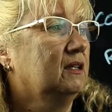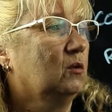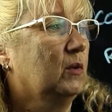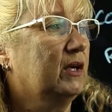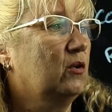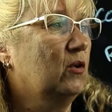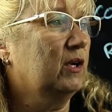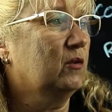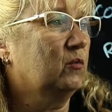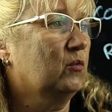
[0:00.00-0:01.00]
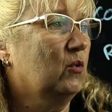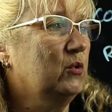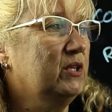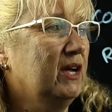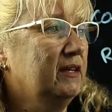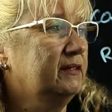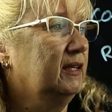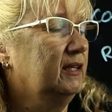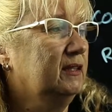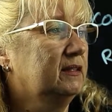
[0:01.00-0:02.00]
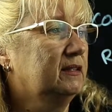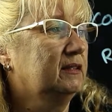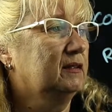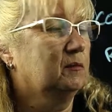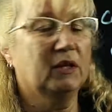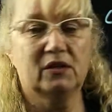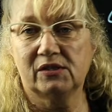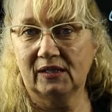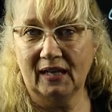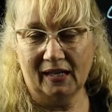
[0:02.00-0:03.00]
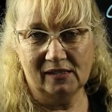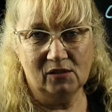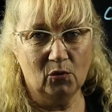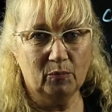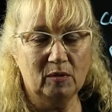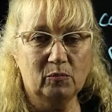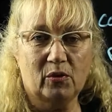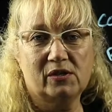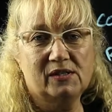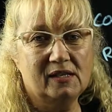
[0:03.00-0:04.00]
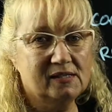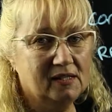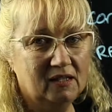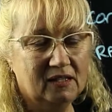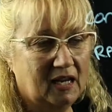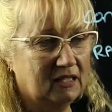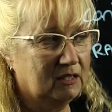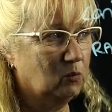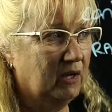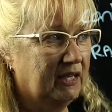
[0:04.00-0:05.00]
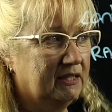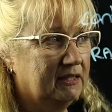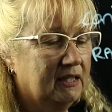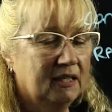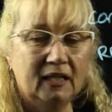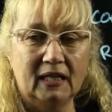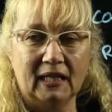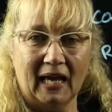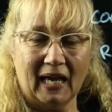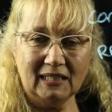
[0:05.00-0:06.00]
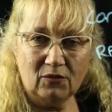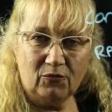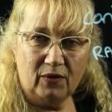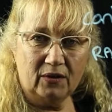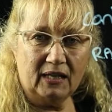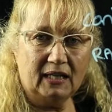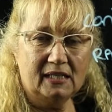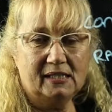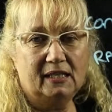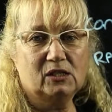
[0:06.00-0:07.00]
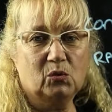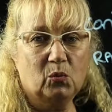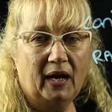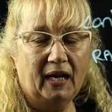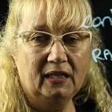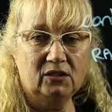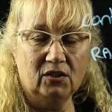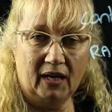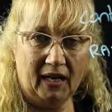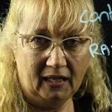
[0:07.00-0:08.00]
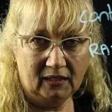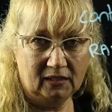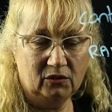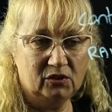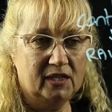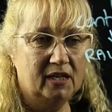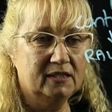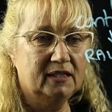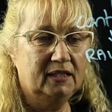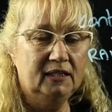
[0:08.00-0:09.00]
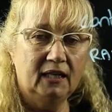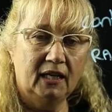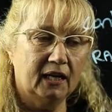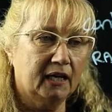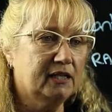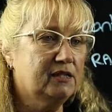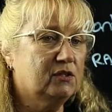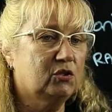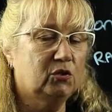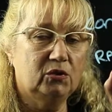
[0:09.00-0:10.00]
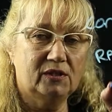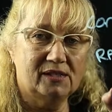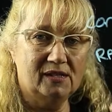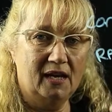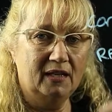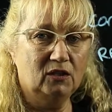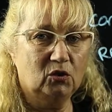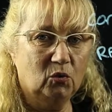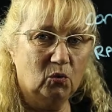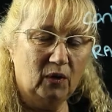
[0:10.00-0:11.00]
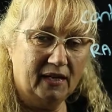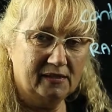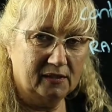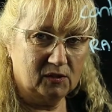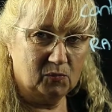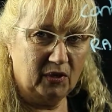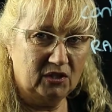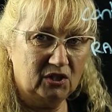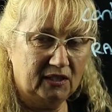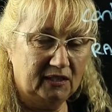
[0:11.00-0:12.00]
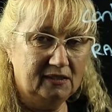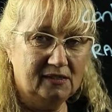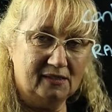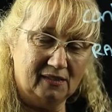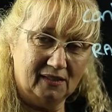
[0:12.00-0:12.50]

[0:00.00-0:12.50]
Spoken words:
We call it raw data because it has not been processed in any way. And the very easiest way to handle your data is to design your Excel spreadsheets